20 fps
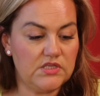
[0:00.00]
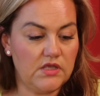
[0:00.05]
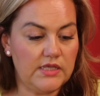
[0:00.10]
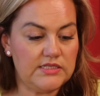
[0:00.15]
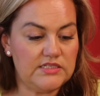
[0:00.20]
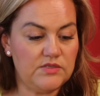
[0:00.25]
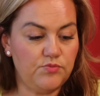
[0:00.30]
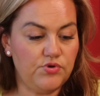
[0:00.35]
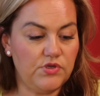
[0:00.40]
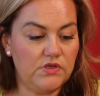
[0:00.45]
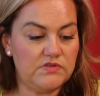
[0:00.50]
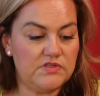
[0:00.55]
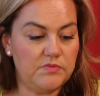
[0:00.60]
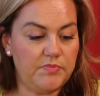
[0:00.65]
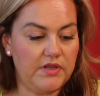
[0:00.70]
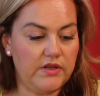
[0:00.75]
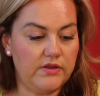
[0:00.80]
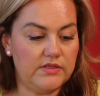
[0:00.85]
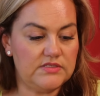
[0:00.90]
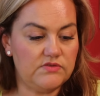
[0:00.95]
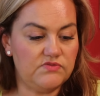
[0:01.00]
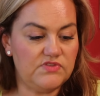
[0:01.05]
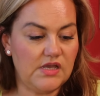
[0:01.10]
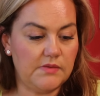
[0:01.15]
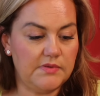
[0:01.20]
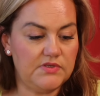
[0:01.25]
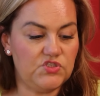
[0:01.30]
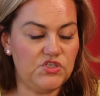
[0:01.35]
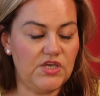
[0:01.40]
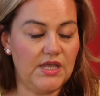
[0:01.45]
size, improves appearance of
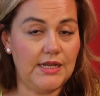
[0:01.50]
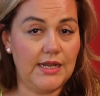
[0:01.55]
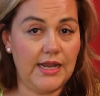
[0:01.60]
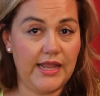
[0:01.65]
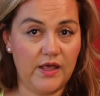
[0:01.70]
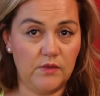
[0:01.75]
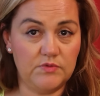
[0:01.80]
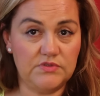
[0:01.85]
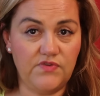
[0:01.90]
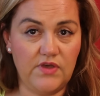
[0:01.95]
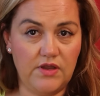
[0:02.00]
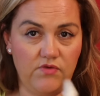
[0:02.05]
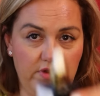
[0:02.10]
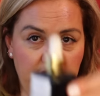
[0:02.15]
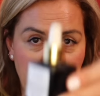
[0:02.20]
damaged skin and helps fight